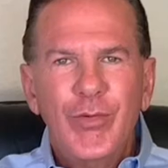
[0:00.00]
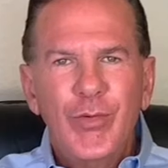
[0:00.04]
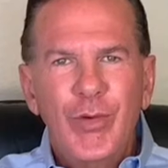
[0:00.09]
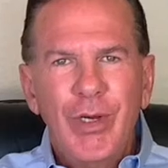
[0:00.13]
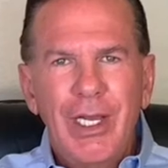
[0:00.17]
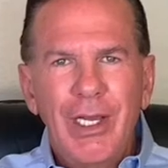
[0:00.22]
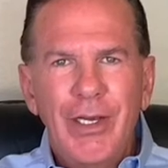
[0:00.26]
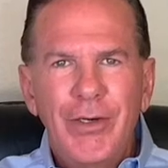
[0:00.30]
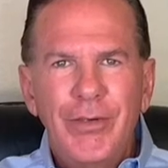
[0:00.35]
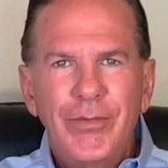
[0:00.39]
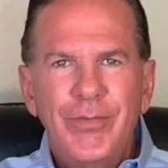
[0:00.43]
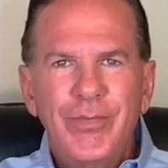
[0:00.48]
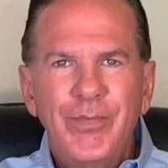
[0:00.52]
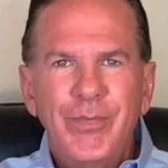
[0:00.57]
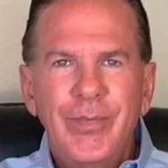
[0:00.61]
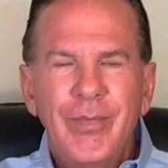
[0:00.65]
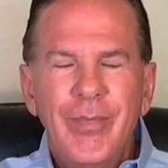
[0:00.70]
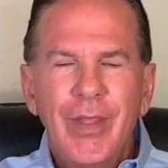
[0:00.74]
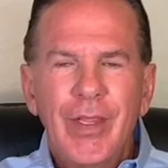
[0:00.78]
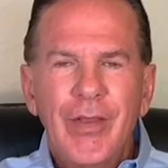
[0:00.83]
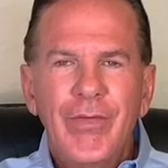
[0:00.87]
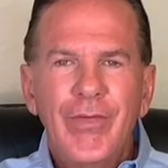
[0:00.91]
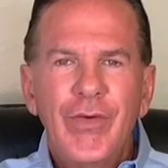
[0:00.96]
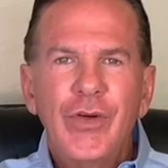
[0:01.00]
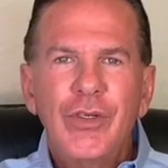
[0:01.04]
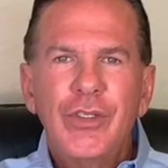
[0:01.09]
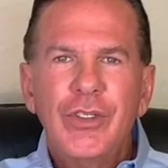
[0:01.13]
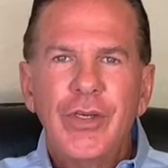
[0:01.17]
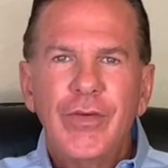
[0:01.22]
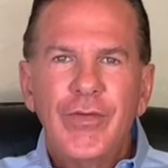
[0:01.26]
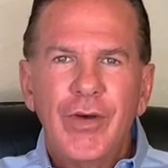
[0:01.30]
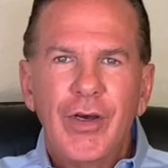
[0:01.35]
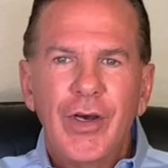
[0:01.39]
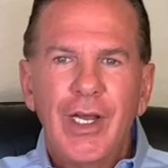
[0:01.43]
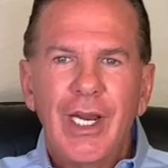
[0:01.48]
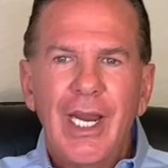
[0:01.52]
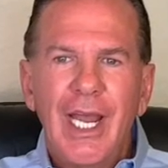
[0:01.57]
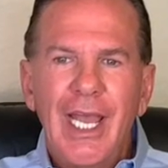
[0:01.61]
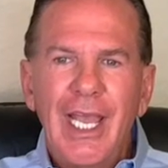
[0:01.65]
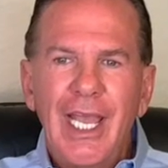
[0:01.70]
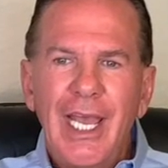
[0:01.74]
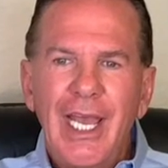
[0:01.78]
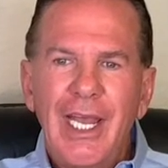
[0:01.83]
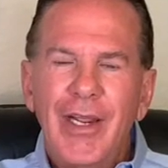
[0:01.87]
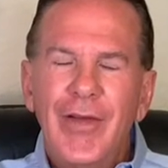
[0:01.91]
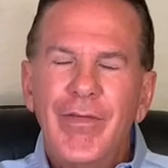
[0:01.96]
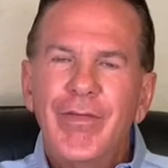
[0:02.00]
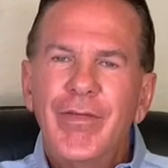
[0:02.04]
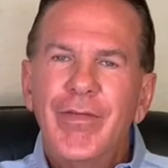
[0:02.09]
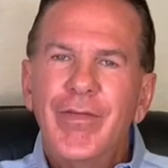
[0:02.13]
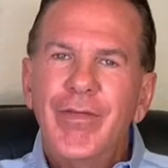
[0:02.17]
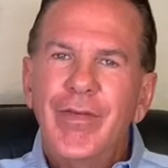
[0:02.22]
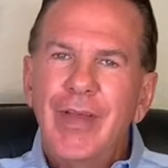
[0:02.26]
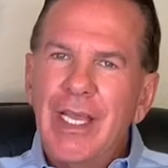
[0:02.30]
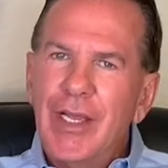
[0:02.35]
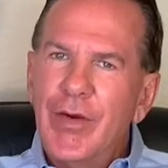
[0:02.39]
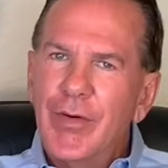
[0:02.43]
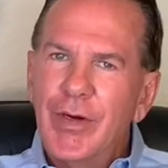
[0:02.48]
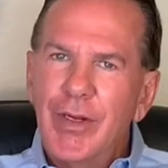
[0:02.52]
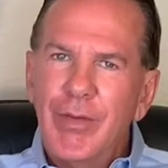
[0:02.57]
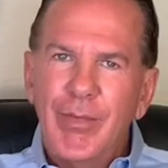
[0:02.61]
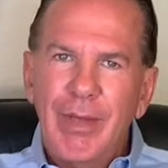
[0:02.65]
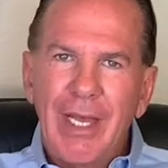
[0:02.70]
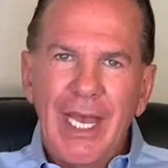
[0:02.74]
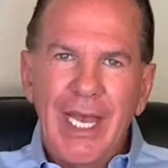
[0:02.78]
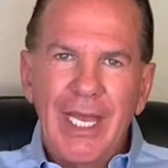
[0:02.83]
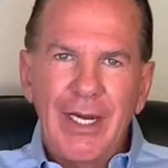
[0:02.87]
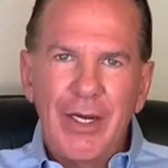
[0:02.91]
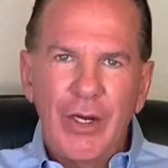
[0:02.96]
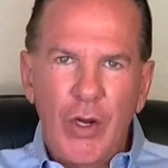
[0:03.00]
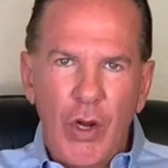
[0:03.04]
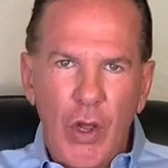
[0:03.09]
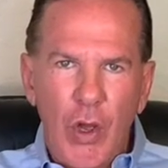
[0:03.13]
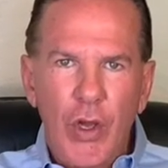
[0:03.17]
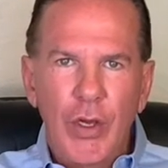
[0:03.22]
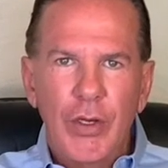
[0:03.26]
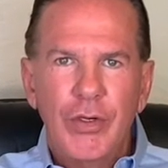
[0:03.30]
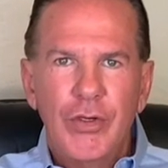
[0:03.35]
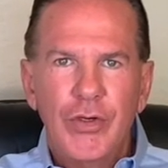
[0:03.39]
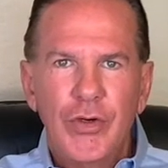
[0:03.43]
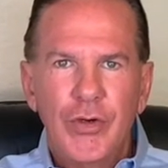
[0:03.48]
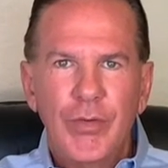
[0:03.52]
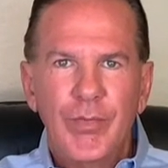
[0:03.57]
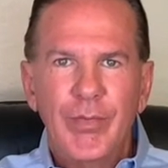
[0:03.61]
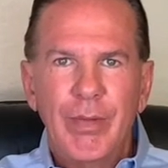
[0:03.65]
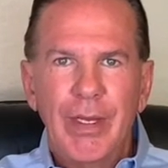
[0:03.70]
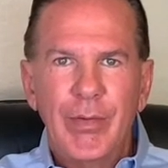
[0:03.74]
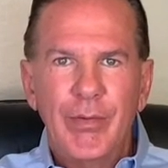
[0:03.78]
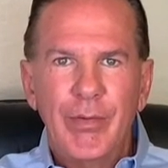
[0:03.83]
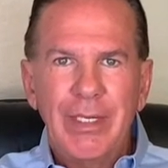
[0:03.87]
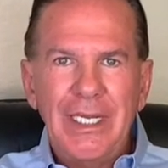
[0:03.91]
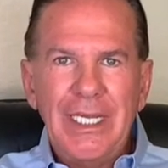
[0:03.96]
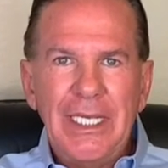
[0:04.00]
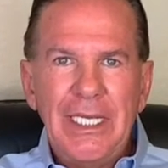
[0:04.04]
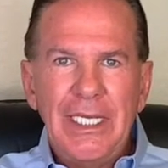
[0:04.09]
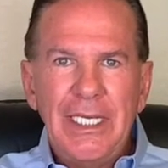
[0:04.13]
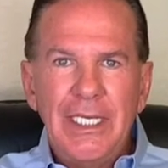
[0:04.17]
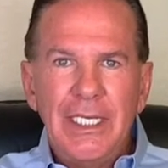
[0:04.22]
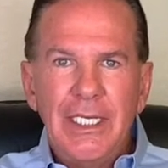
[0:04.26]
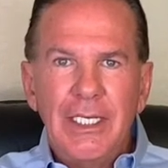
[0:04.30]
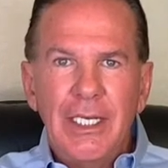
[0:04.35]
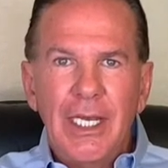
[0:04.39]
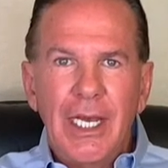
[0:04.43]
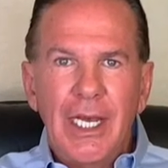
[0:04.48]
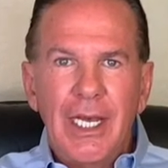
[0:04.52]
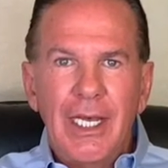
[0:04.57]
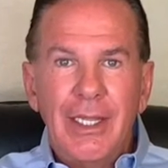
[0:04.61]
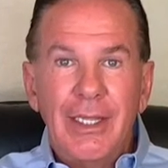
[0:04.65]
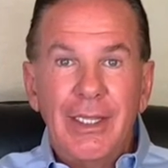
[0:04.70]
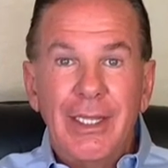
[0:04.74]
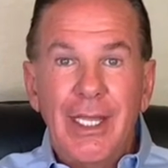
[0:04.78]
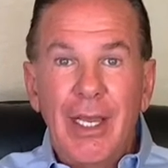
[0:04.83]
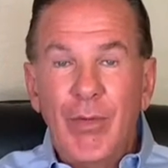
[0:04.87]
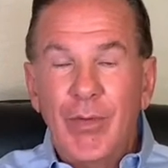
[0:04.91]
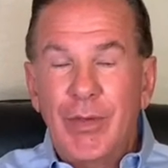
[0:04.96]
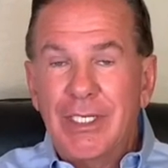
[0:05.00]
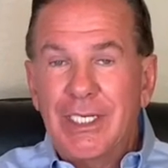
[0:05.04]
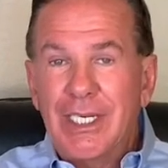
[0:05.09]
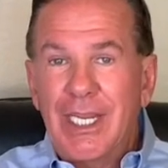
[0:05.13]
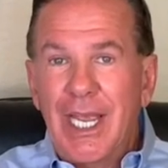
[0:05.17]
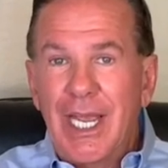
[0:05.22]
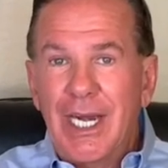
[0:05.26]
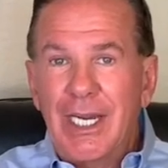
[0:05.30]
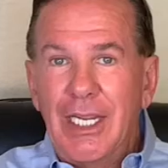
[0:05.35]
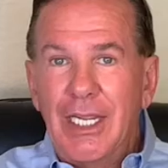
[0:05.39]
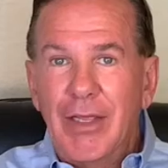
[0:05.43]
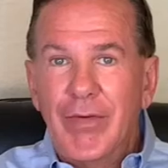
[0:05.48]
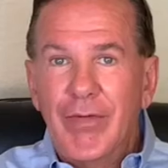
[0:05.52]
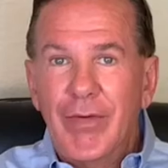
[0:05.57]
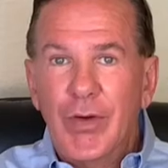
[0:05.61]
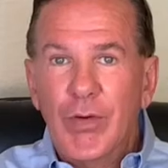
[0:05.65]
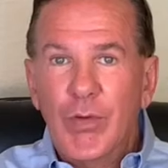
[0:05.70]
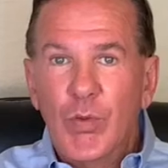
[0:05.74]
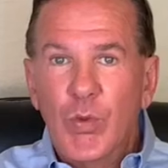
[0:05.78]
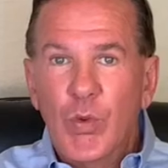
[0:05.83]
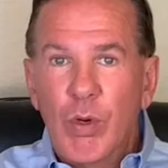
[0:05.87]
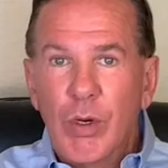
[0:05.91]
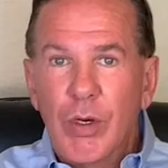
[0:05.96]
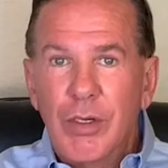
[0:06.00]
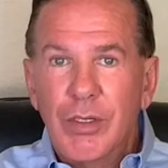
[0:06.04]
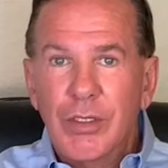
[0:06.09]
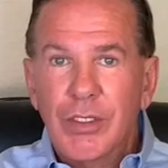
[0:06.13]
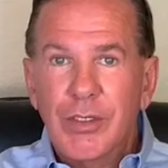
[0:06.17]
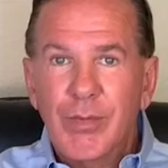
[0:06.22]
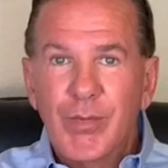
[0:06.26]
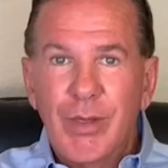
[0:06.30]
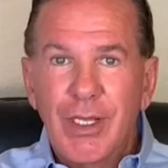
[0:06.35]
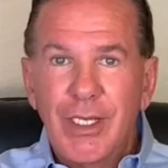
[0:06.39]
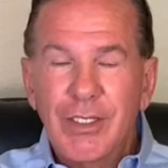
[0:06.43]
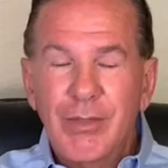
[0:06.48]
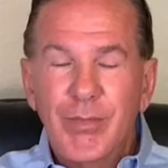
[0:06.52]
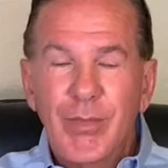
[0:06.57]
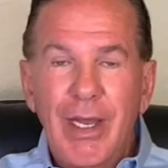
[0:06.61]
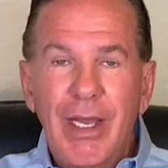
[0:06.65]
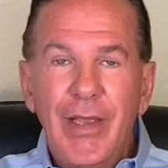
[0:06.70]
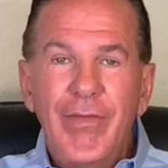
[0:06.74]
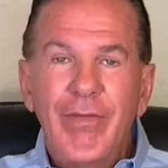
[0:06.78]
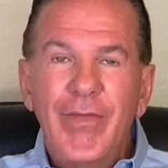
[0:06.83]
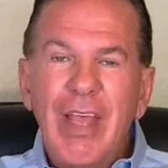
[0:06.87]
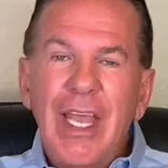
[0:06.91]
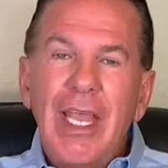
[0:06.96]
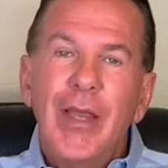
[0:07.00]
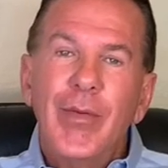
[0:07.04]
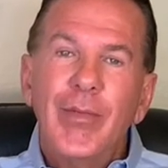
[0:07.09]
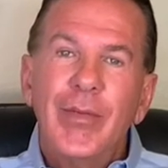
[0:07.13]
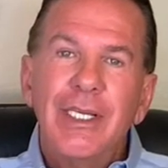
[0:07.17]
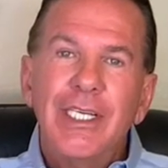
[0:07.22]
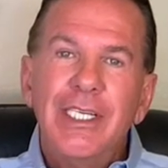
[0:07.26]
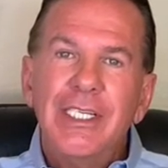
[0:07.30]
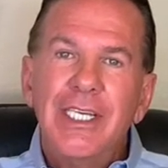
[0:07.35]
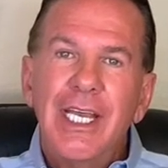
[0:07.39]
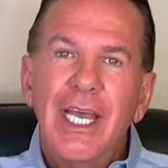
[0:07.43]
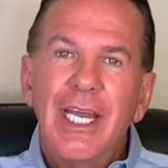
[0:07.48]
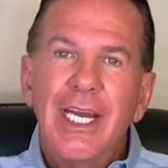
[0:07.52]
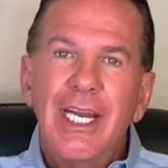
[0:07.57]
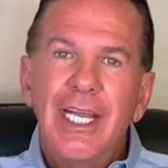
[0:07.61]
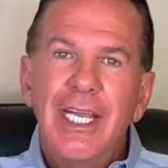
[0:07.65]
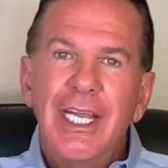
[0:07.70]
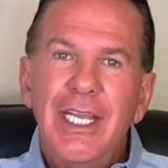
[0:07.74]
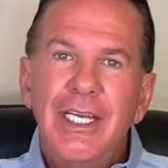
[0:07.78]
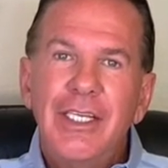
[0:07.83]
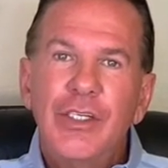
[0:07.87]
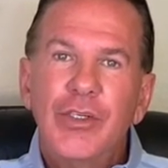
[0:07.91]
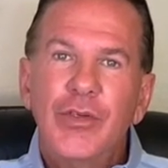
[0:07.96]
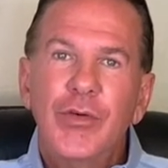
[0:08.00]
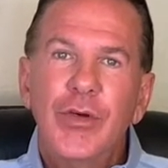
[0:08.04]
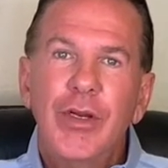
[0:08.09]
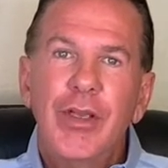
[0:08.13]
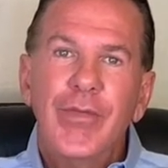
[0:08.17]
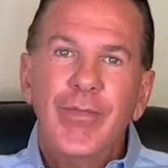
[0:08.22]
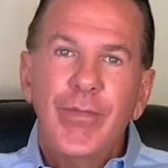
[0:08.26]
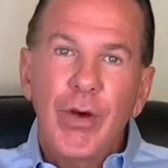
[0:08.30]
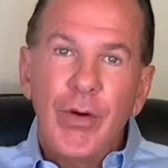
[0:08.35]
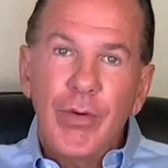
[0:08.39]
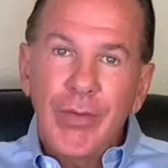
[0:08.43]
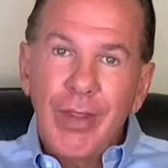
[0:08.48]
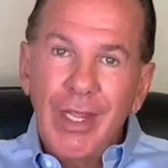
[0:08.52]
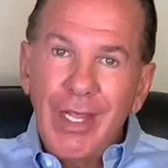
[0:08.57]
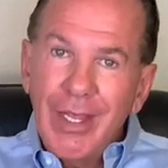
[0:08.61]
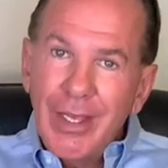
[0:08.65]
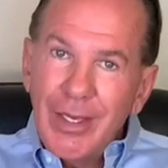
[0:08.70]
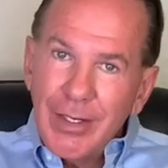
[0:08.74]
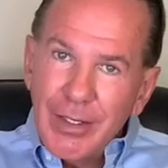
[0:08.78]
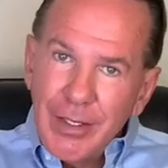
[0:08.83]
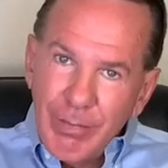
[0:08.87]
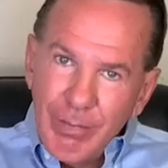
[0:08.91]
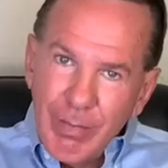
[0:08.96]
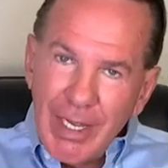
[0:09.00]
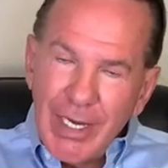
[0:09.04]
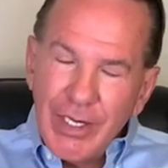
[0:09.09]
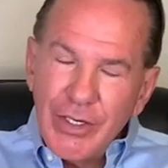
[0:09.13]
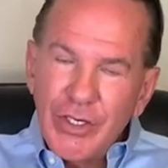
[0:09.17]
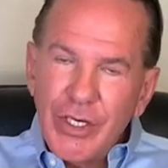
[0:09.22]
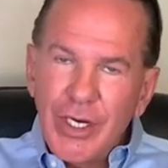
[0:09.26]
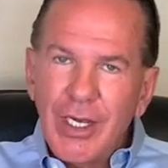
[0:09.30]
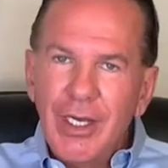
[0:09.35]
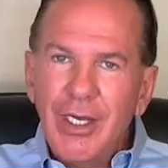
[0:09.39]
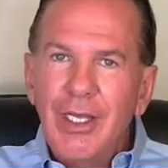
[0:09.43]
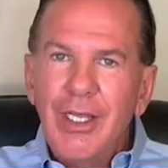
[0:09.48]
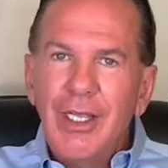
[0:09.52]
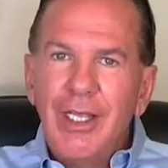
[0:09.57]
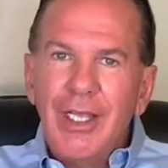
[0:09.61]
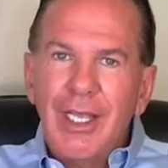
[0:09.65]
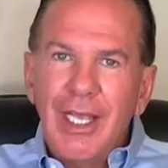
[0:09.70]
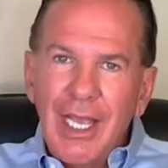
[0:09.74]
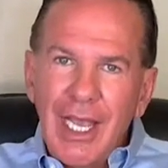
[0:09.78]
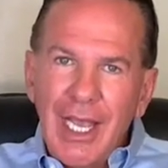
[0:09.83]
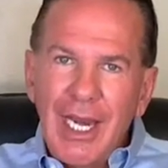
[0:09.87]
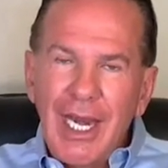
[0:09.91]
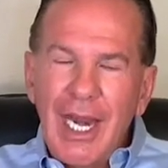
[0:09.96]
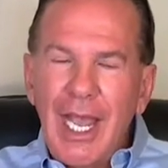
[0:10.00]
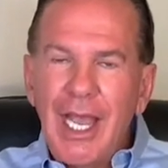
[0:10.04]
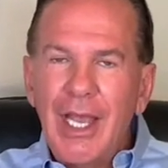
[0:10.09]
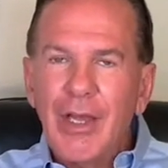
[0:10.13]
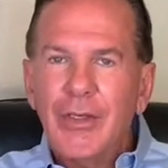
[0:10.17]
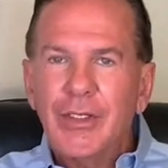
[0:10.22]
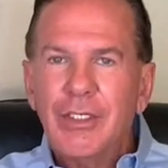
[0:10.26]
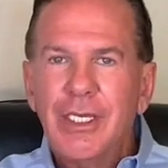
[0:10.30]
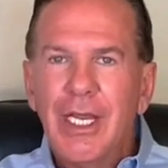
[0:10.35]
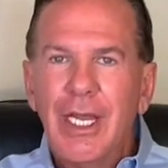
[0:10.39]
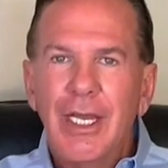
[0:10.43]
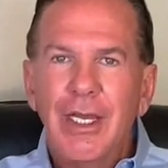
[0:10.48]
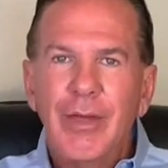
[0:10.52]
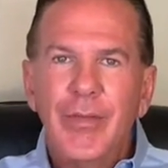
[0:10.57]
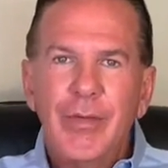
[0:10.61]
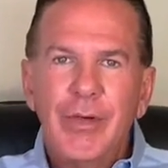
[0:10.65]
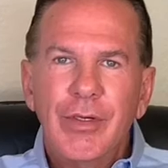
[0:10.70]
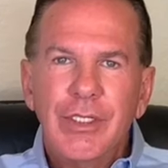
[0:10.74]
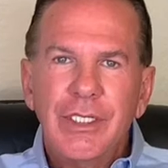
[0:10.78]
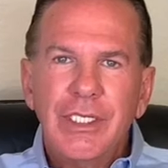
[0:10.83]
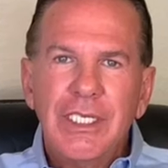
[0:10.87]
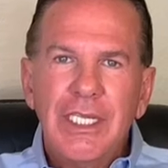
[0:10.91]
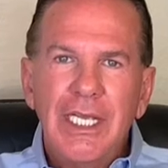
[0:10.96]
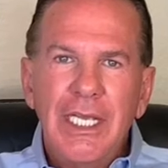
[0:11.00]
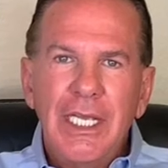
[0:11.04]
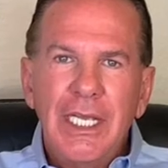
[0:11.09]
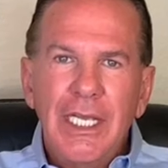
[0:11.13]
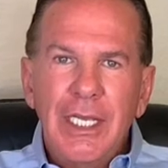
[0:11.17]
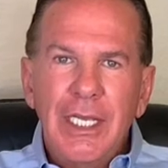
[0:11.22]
Well, first of all, I had a very bad long-term memory that was getting even worse. Plus my family's had a history of both dementia and Alzheimer's.